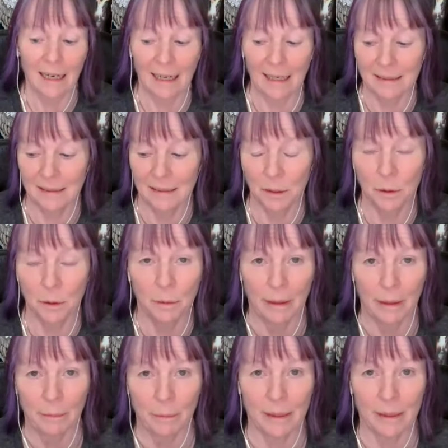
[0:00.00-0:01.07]
and do
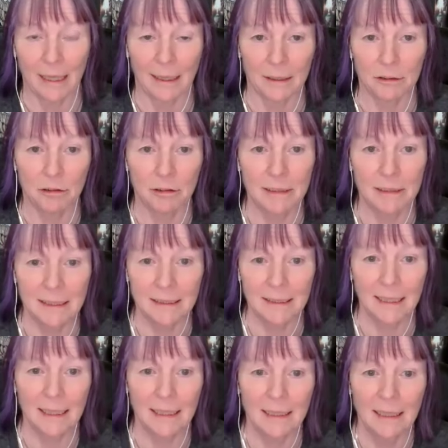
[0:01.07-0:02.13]
away with
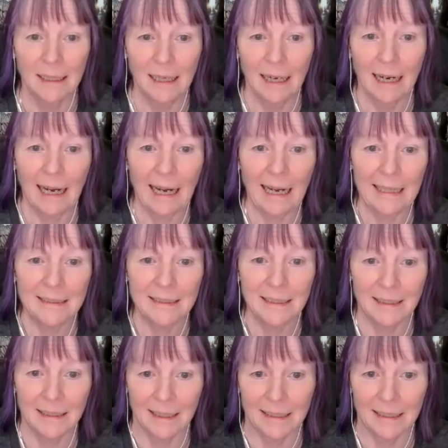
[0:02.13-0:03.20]
electricity and
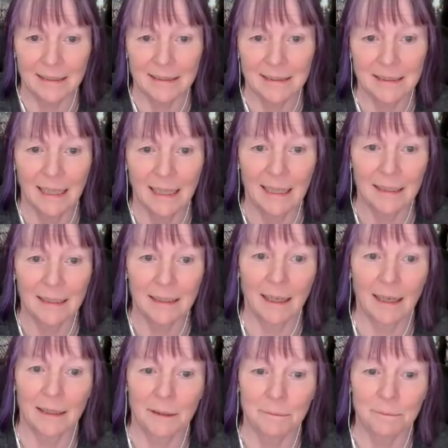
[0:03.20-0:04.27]
things, then,